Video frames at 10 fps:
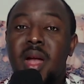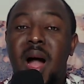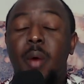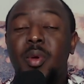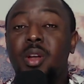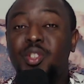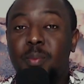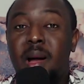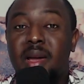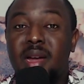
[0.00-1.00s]
How are we going to
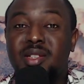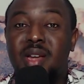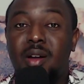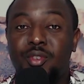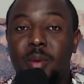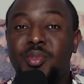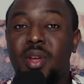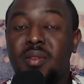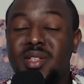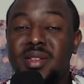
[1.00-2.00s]
market our drop services?